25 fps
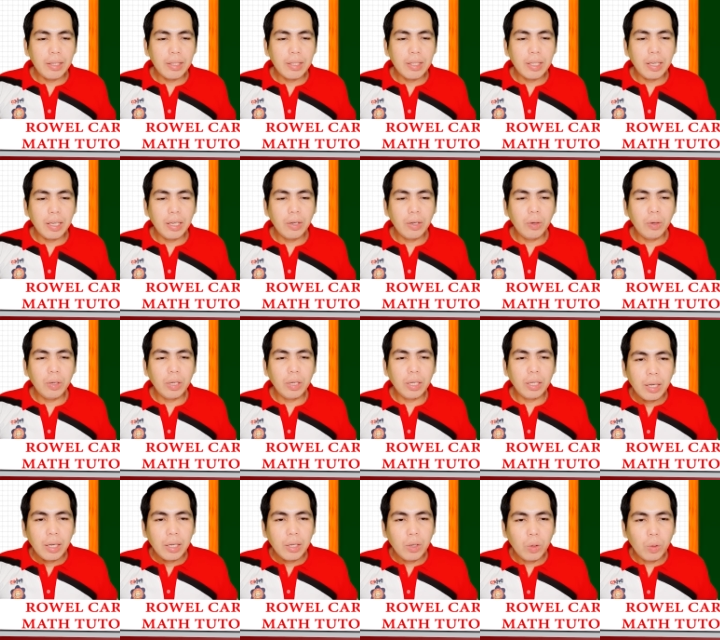0
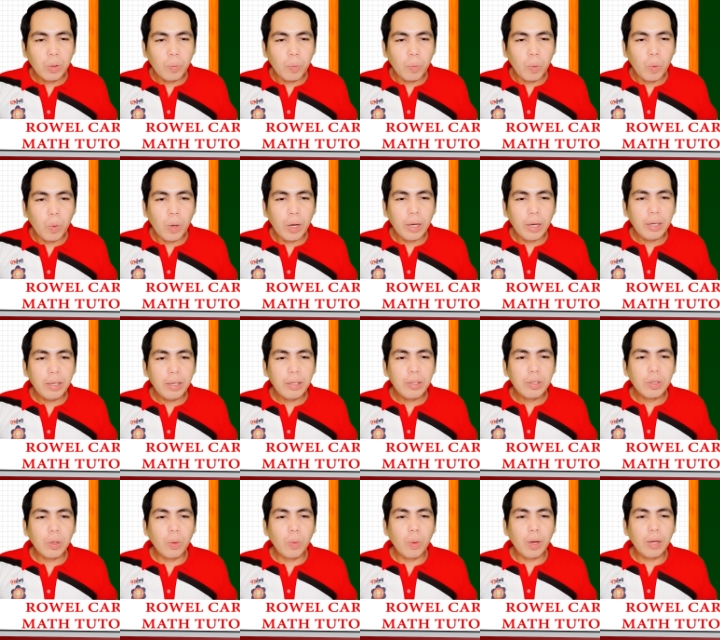regroup 1.
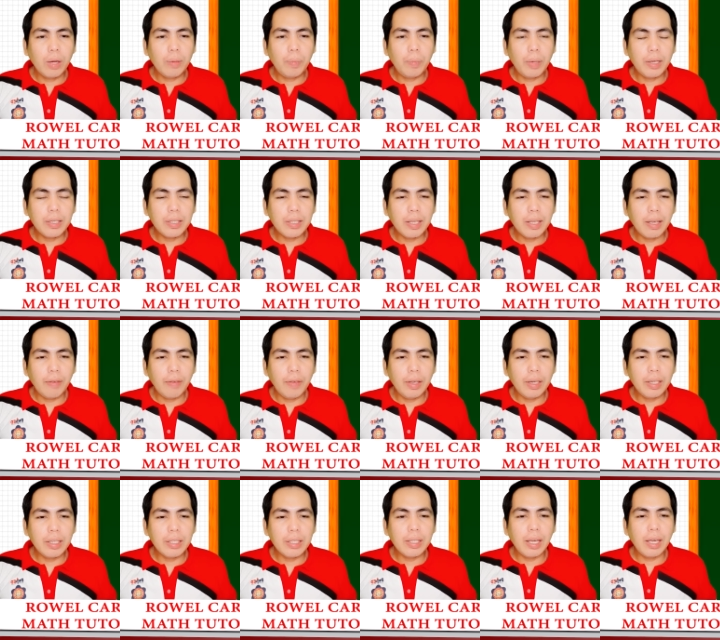So 1 plus
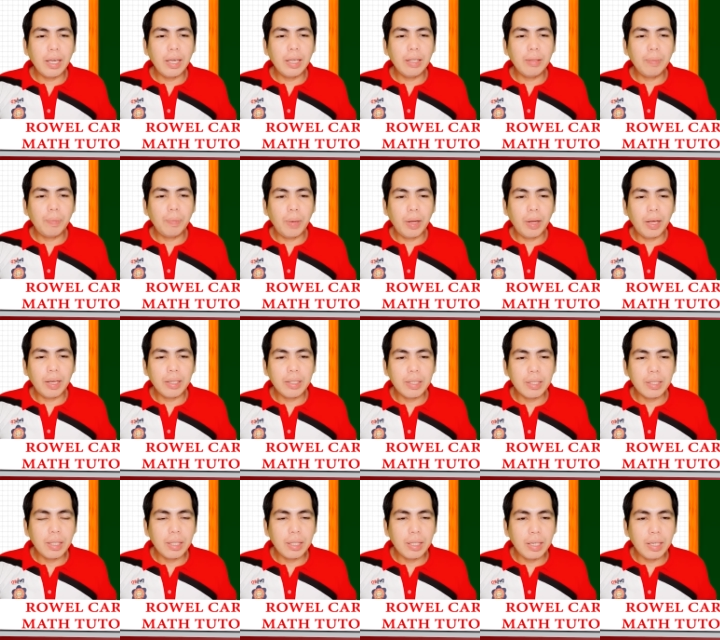7 is 8,
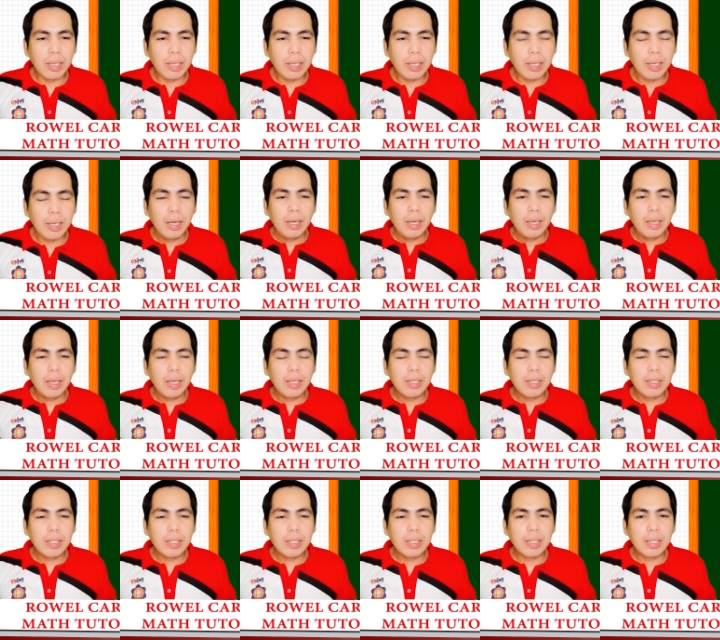plus 3
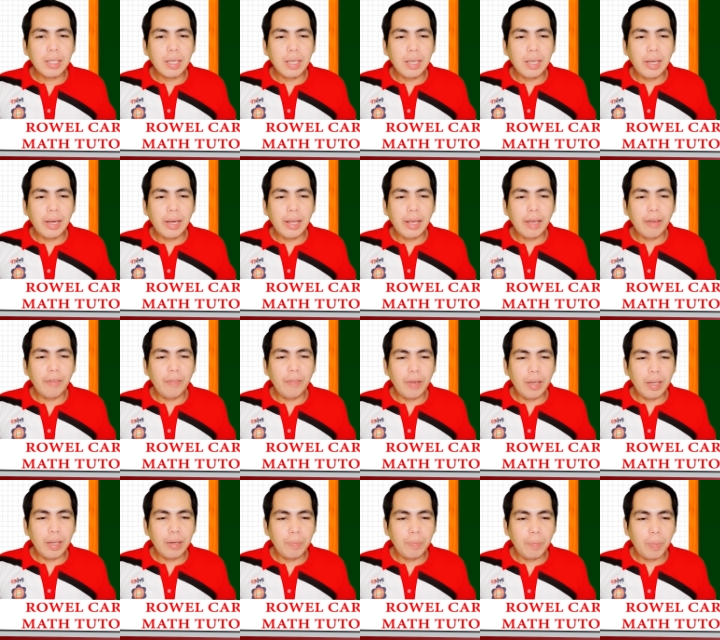is
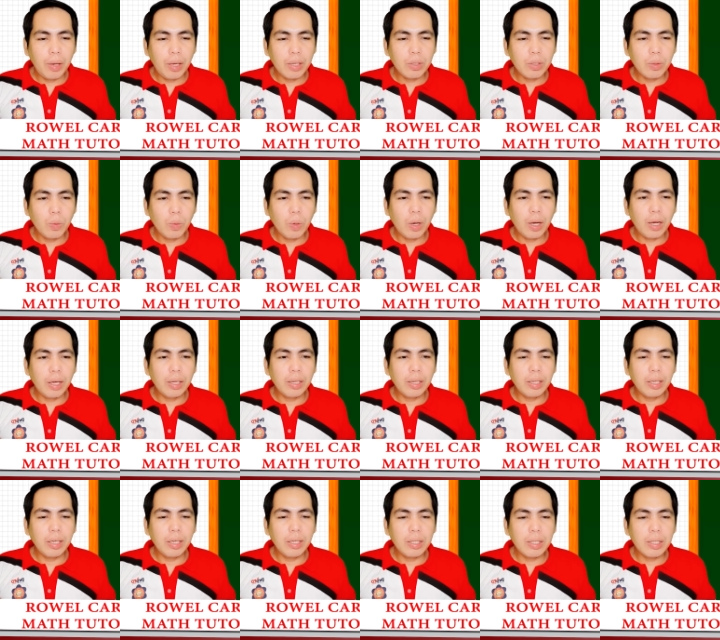11, plus 1
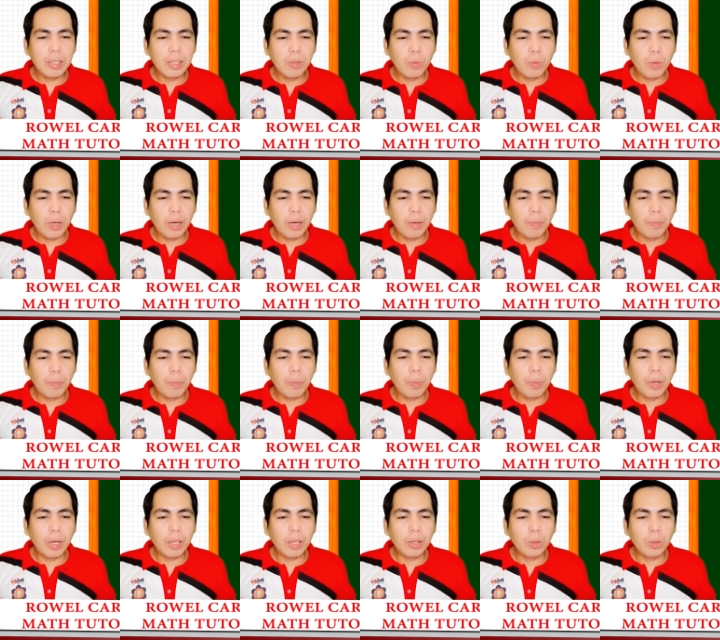is 12. For
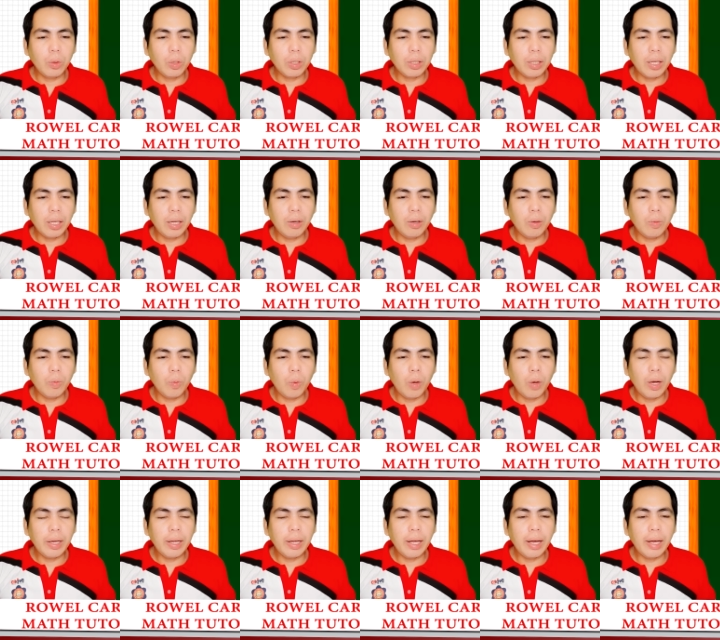a total of
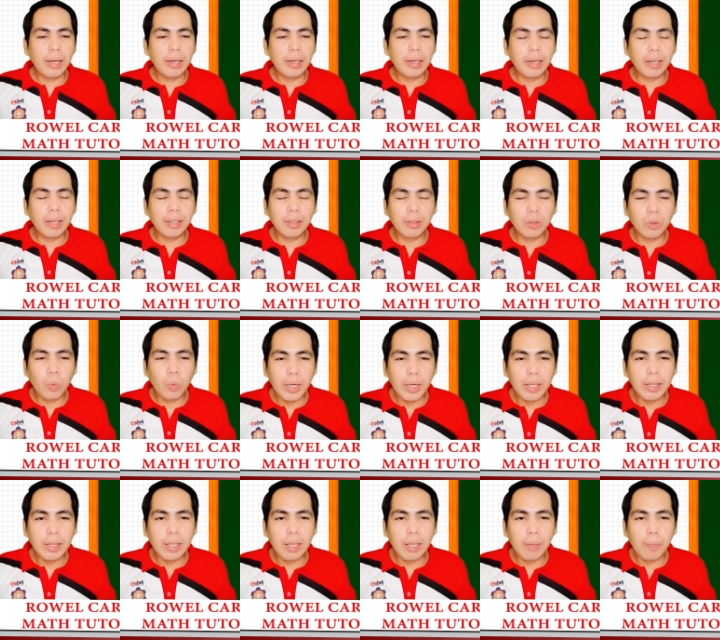
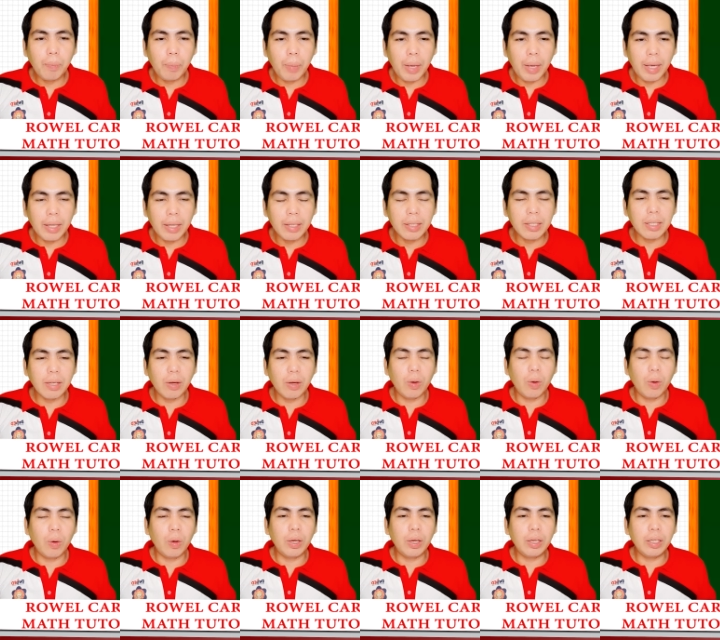120 pence
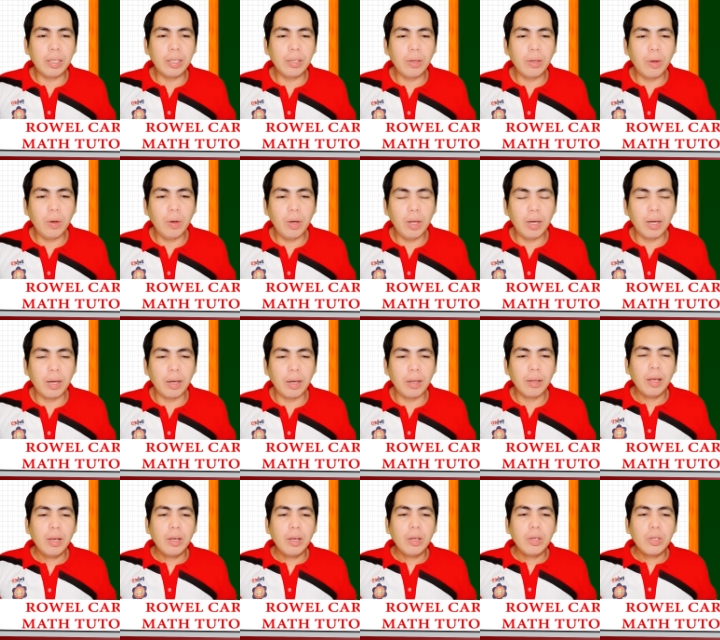all in all.
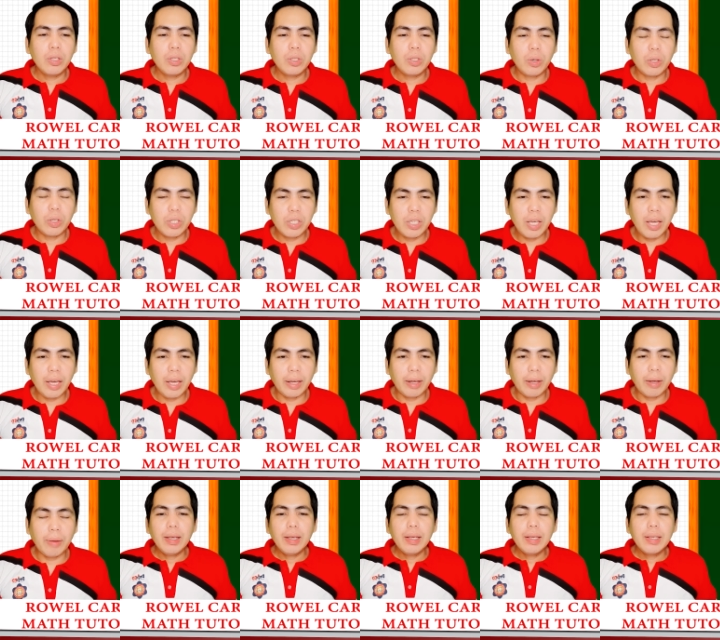So
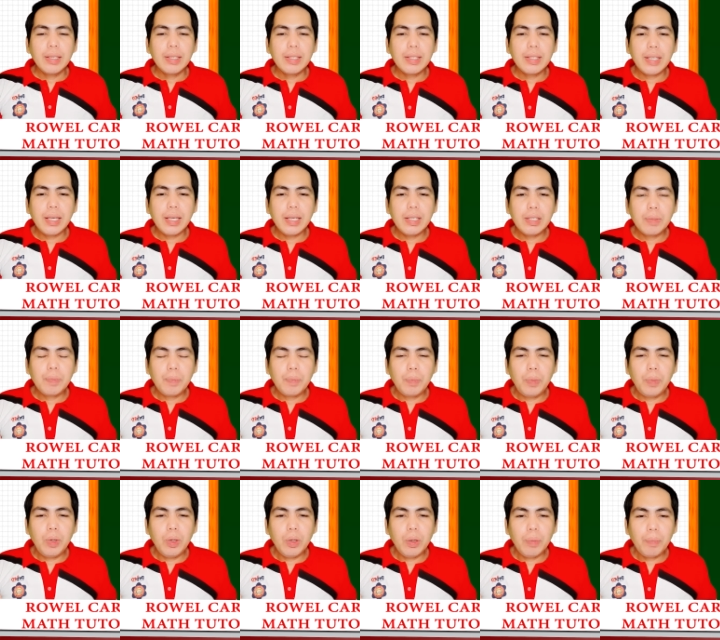check. Since
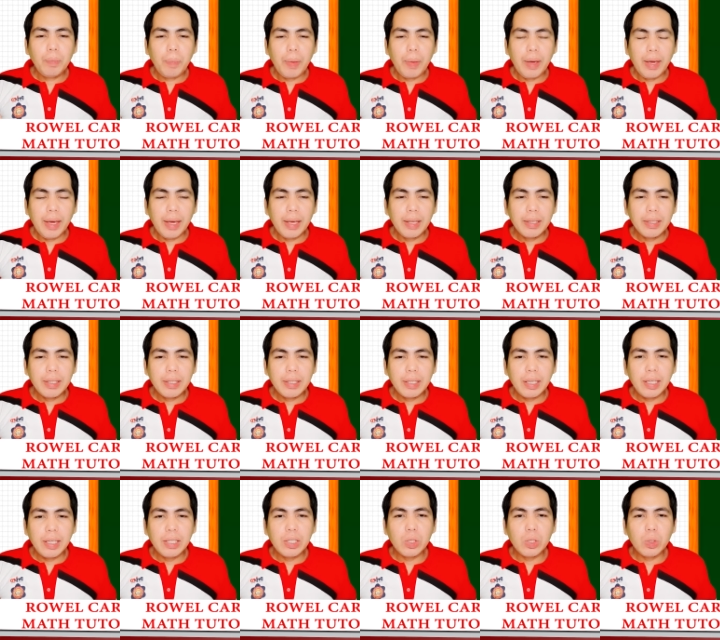blue pens
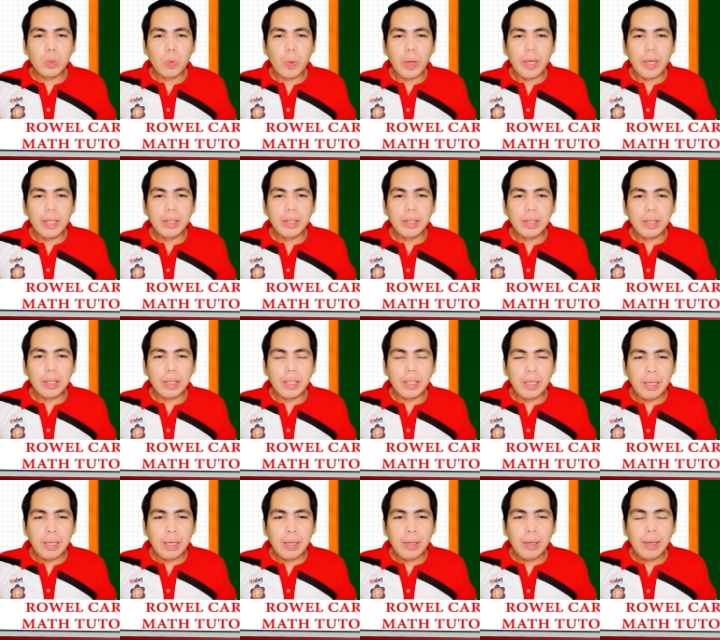is
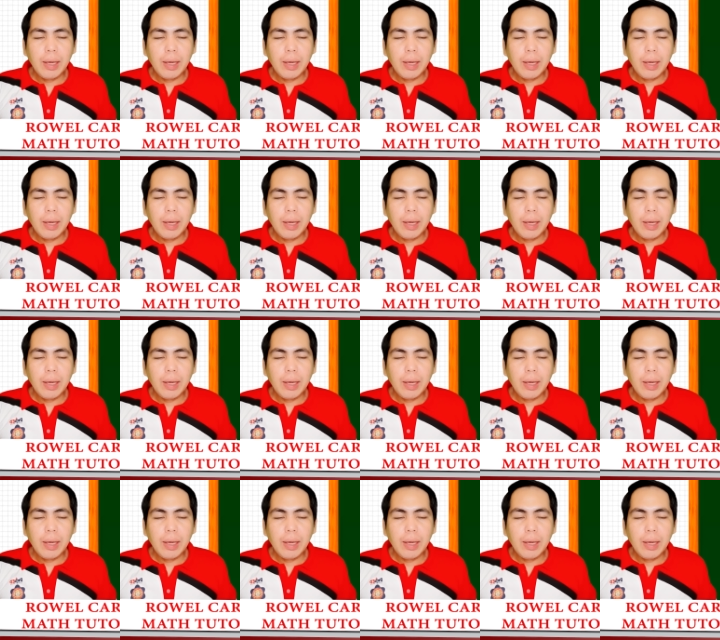20